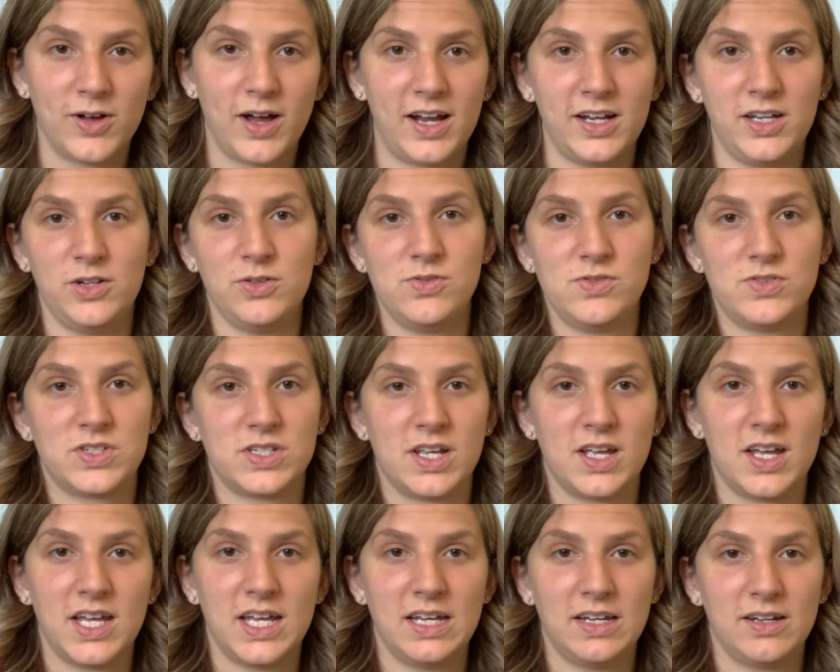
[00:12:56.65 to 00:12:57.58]
I used
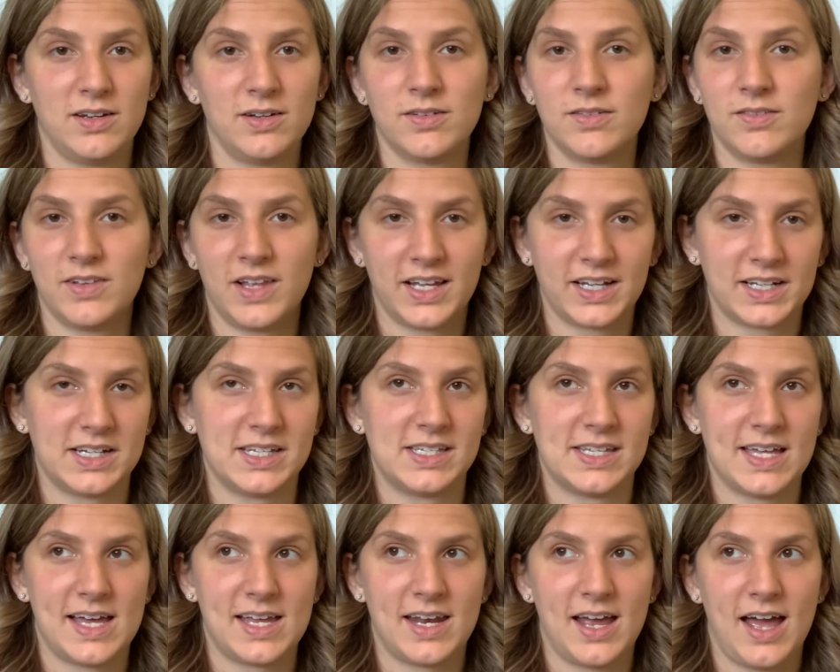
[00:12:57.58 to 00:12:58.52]
it, like I
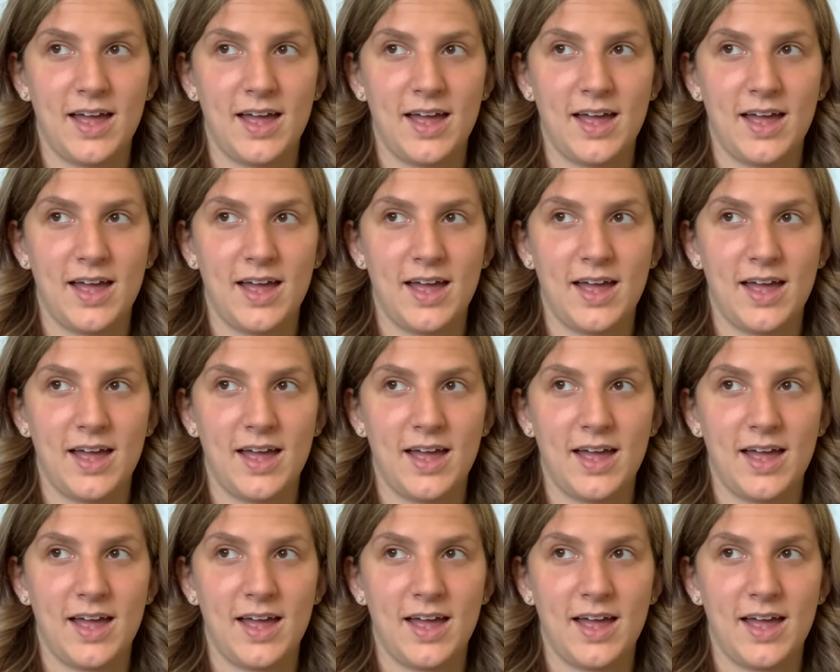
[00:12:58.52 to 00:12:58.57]
said,